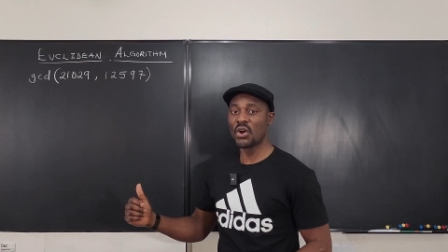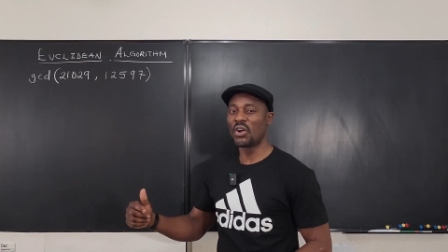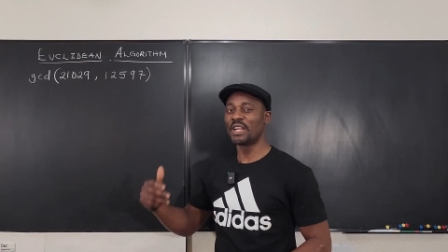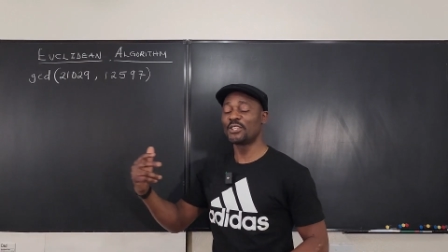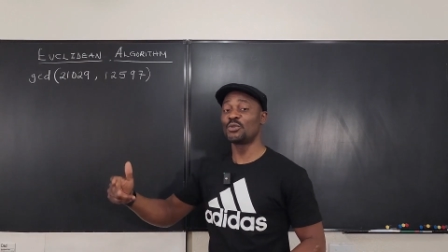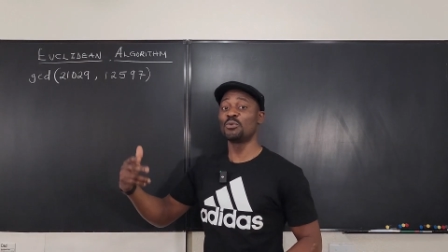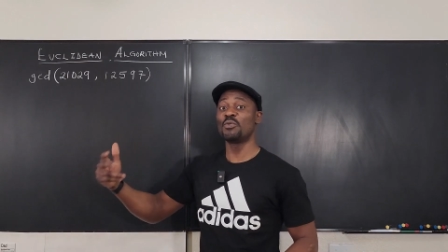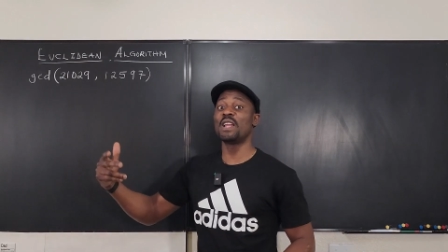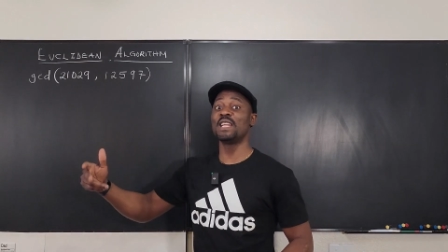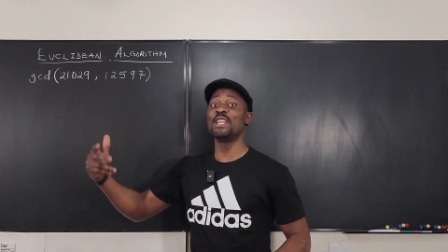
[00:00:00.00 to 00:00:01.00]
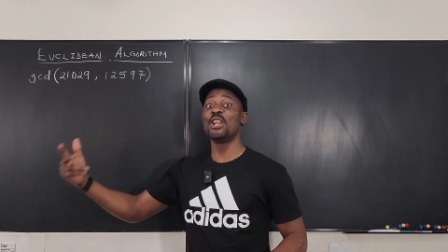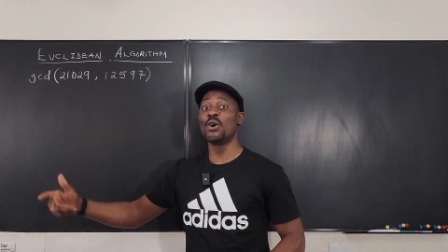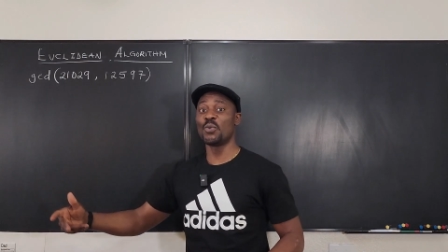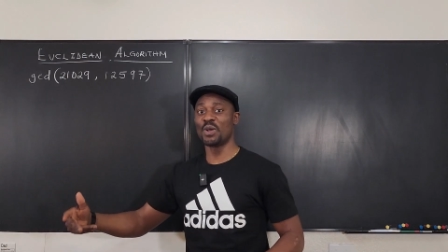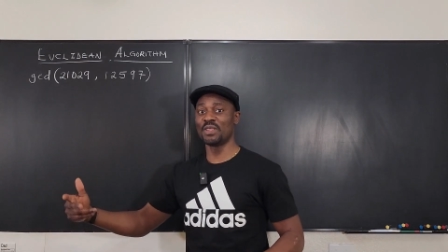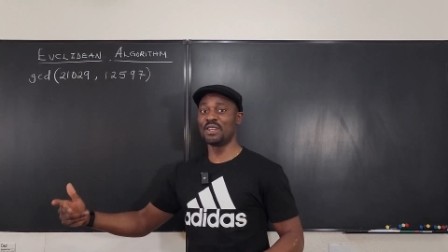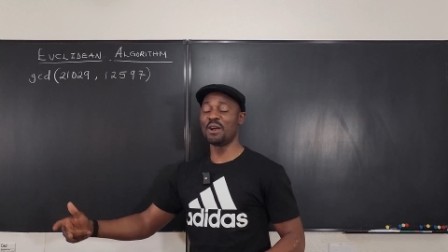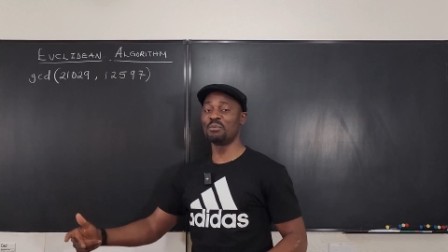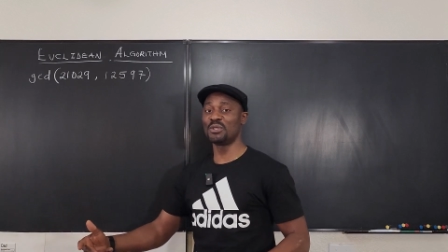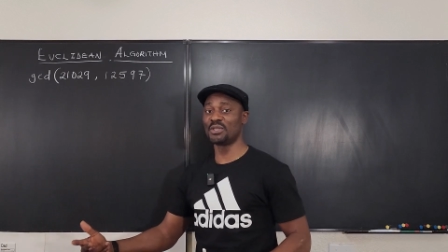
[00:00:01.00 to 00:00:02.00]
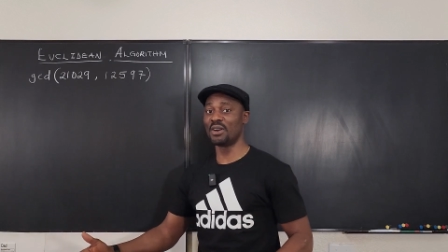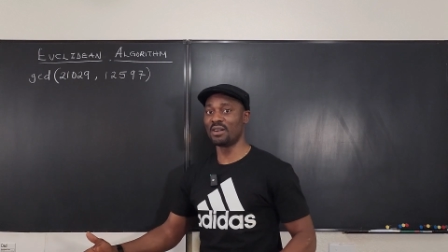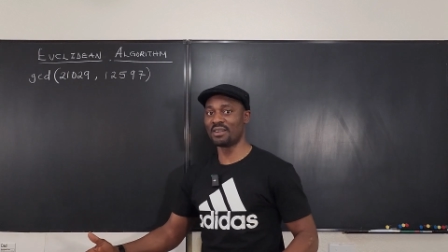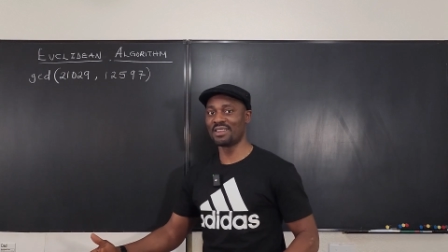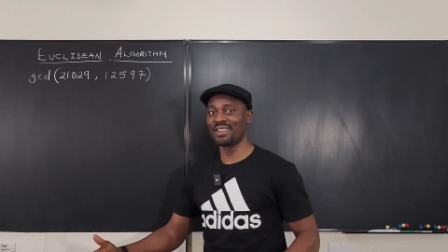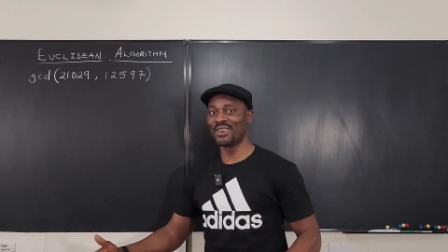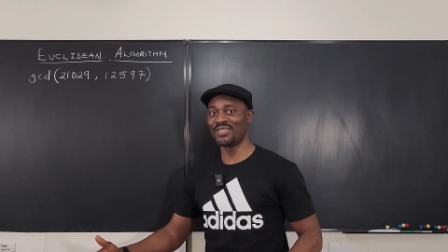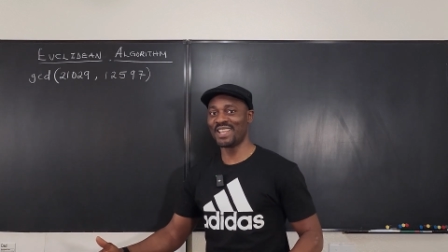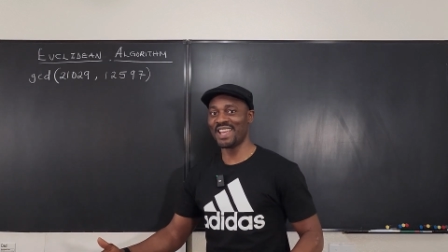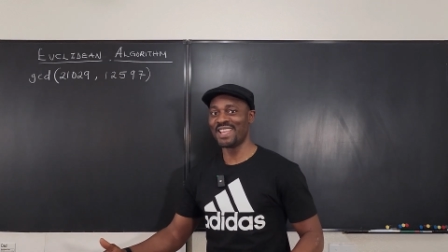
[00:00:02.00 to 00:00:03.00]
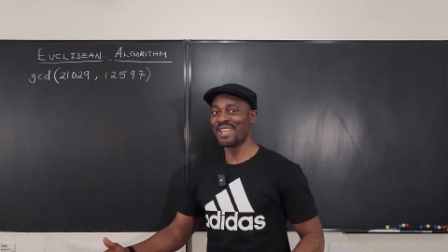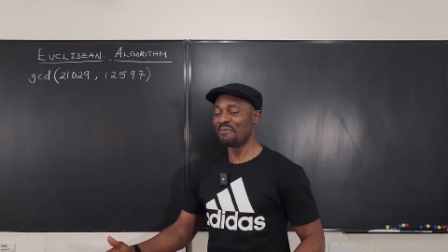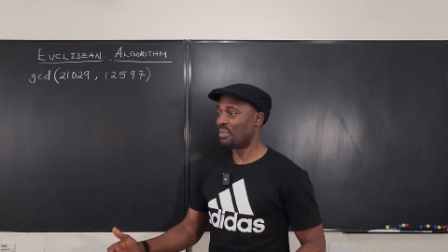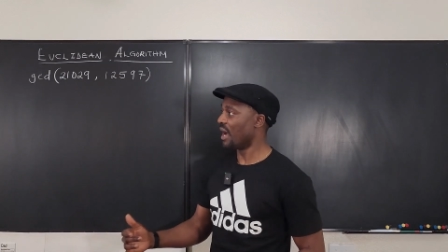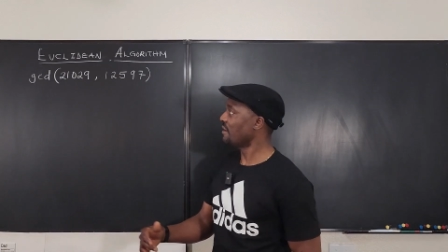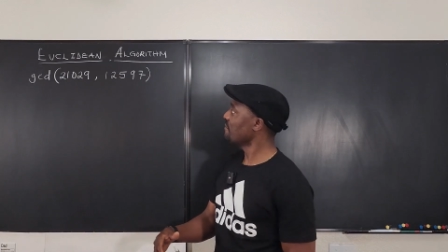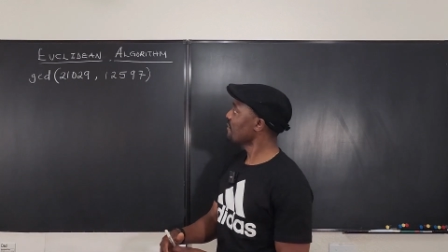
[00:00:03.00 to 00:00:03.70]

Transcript: unless you already know what the numbers are. Okay, but